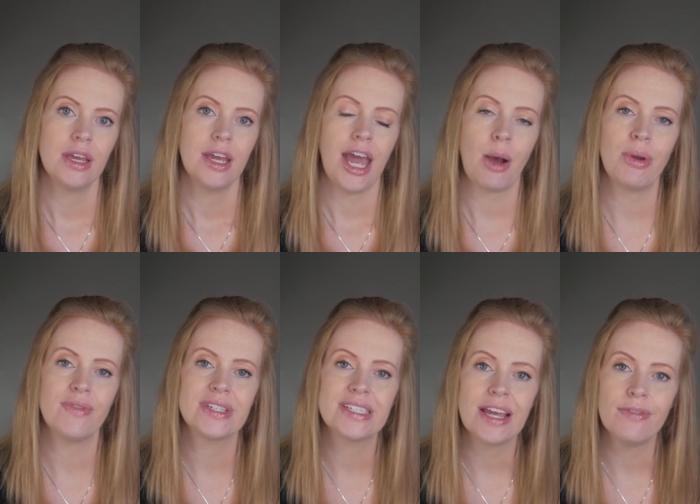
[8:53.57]

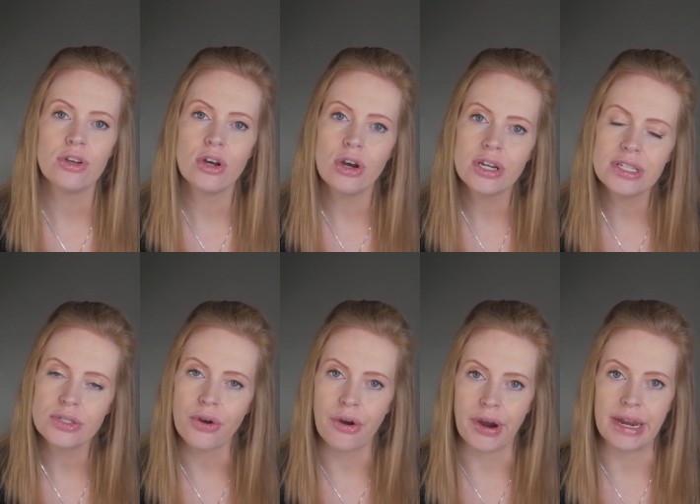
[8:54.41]
However, Staphylococcus
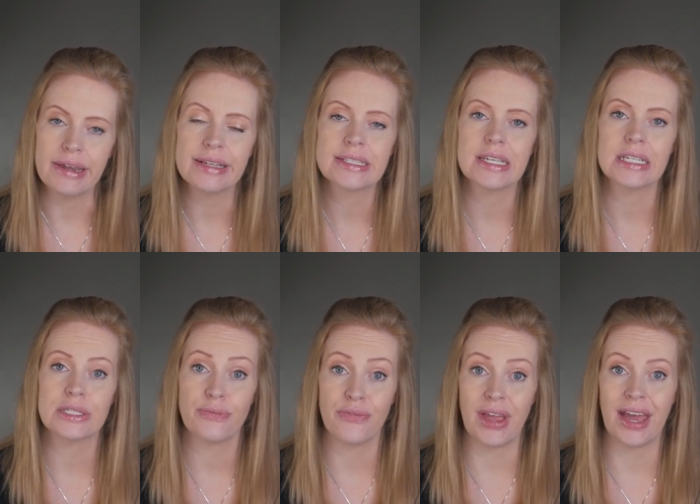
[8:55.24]
aureus
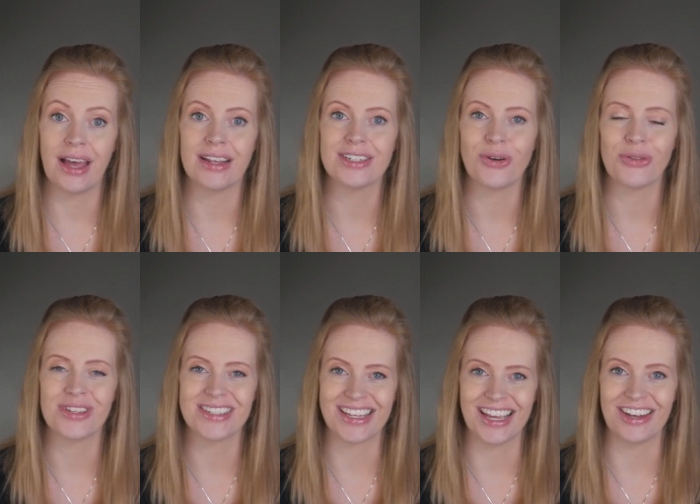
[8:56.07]
is found on the
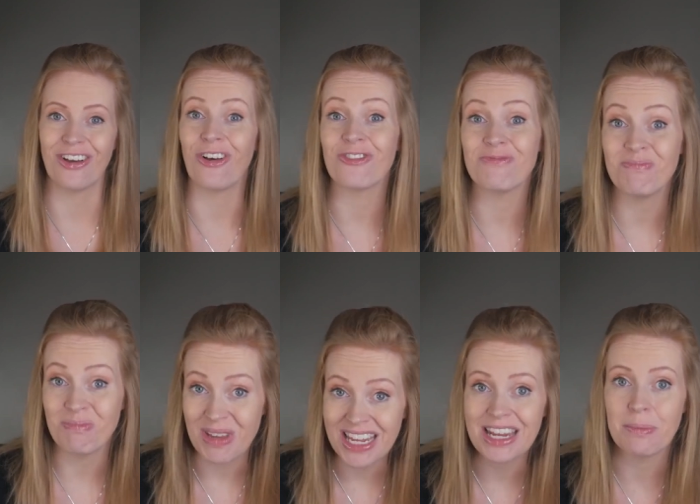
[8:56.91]
skin of
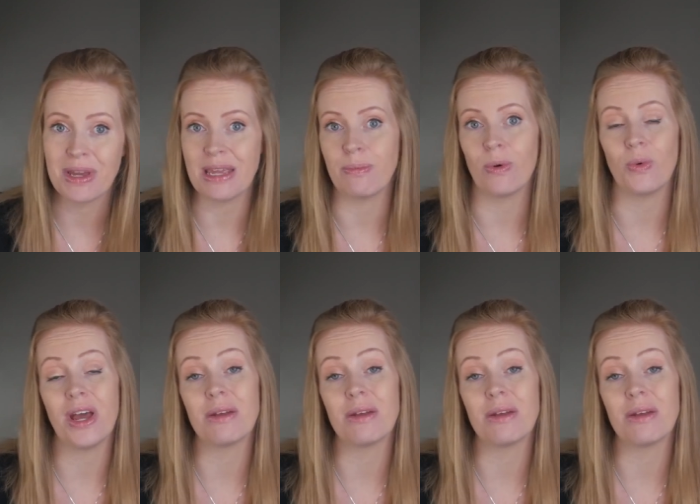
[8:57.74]
many people,